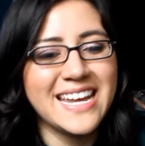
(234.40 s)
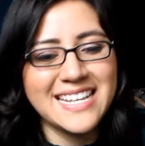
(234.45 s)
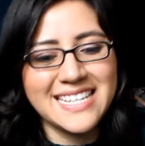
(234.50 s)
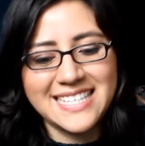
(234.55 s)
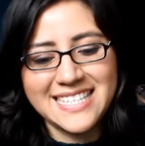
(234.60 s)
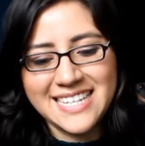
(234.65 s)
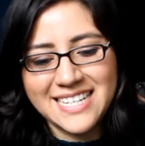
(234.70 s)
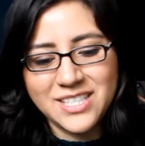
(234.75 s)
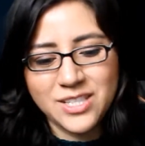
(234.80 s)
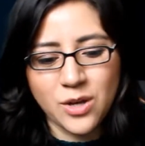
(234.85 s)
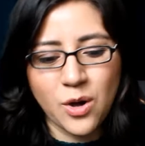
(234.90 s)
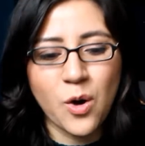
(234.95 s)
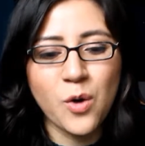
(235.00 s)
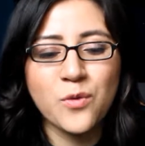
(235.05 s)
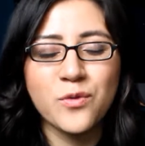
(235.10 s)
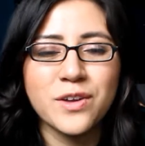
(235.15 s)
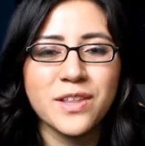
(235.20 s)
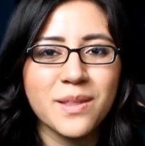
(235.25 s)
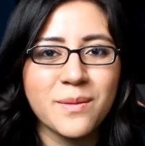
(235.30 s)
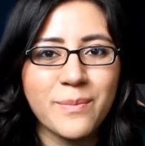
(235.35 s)
sits
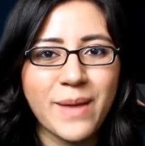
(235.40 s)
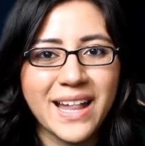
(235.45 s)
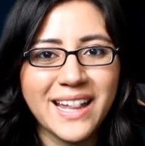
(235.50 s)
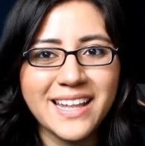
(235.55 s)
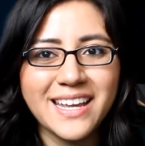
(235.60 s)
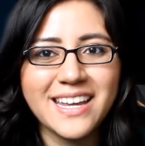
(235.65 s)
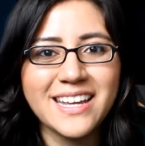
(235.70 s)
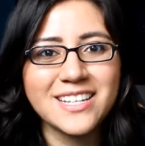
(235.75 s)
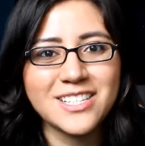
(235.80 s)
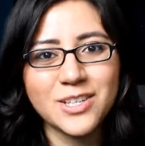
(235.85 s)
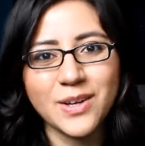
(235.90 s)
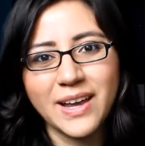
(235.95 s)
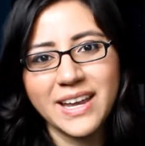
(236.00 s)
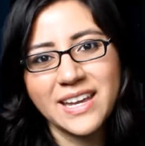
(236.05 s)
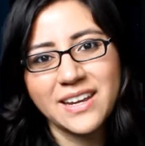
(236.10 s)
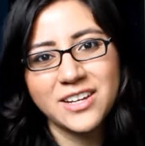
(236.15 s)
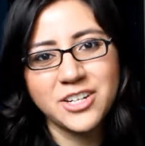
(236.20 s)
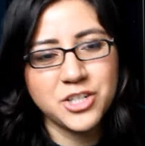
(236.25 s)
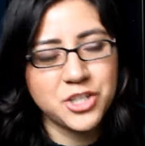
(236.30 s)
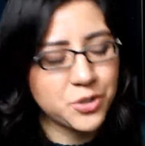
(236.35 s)
over the belly so I
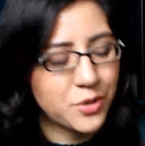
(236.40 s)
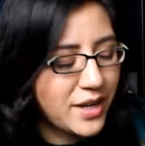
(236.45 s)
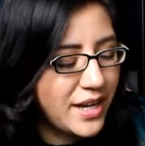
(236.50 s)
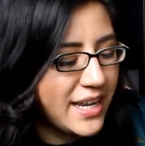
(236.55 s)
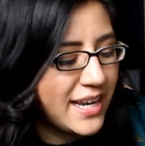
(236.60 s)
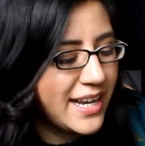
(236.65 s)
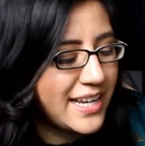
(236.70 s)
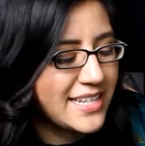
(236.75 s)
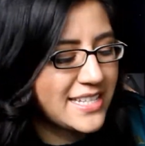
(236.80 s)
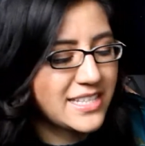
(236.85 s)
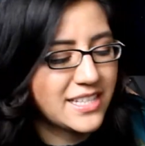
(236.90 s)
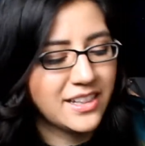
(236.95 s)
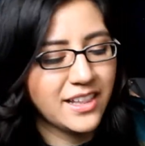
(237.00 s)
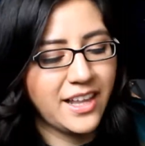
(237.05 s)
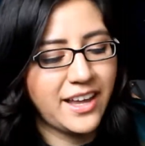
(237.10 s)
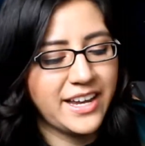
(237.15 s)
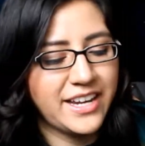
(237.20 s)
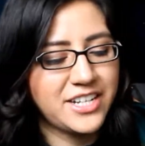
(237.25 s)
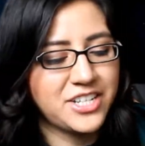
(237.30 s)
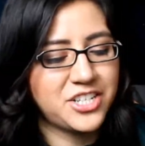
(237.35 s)
can enjoy a nice
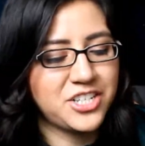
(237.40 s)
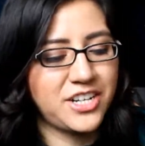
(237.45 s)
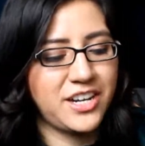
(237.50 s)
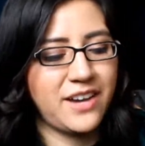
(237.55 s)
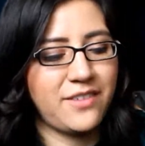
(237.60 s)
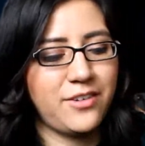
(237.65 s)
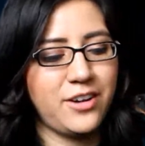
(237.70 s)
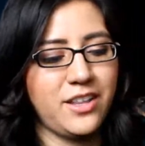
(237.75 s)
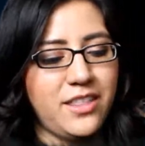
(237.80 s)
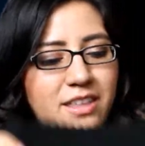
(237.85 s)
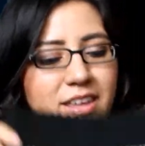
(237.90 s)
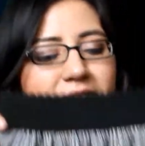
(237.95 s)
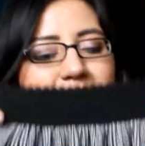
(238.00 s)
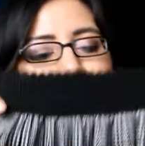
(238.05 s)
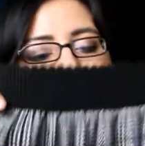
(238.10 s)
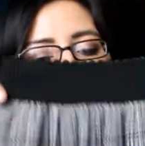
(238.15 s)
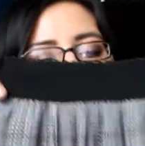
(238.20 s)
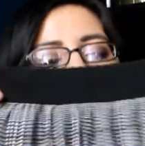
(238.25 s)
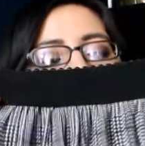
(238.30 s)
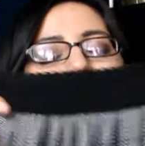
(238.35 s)
lunch and
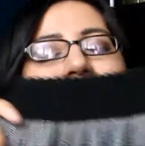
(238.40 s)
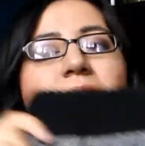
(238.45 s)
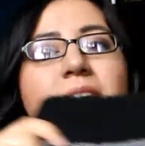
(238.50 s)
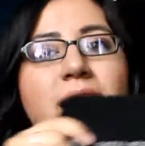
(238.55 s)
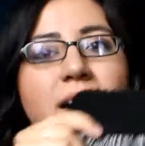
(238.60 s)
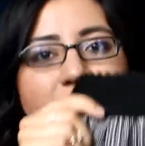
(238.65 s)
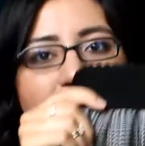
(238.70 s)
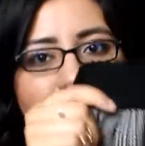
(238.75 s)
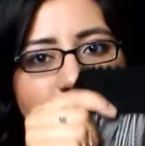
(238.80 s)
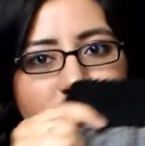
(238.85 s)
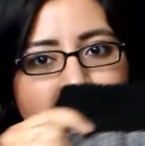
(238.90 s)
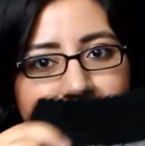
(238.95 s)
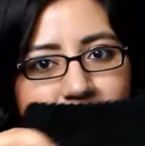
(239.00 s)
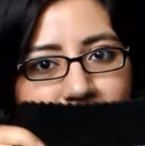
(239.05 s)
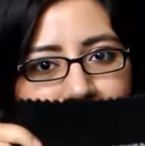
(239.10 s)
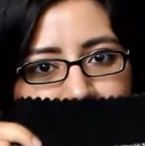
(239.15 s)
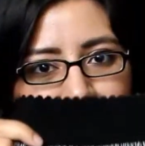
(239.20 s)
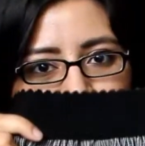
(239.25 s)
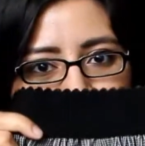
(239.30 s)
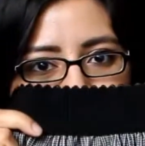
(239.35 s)
everything. So I really
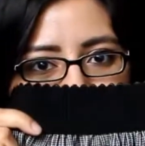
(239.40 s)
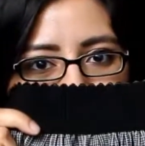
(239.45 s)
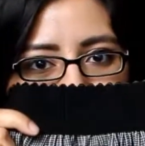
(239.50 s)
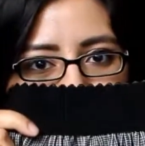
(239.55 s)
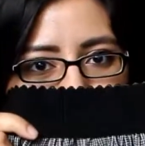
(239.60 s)
like this